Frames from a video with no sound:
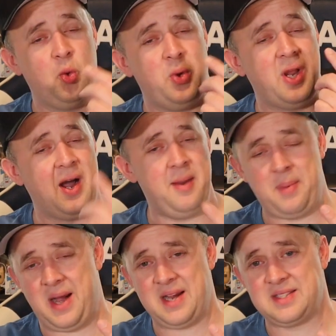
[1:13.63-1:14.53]
We
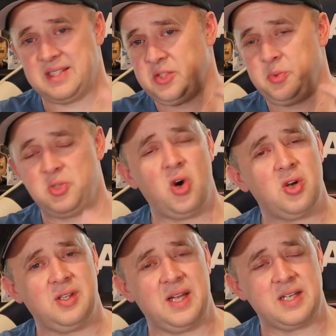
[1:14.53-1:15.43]
unbox things, we
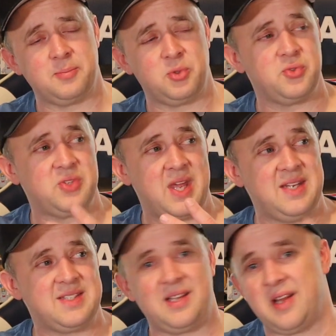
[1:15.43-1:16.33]
talk collectibles,
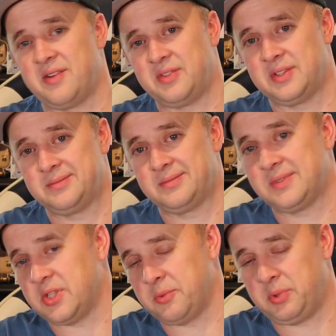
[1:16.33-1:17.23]
and it's a lot of fun.
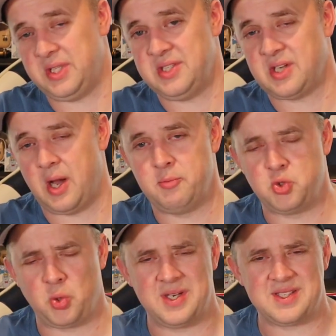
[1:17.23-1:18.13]
So please come
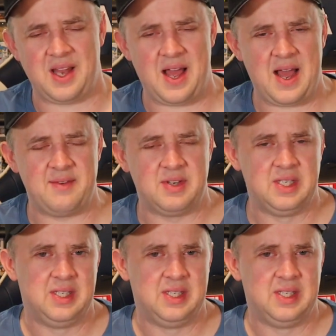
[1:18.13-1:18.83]
join us live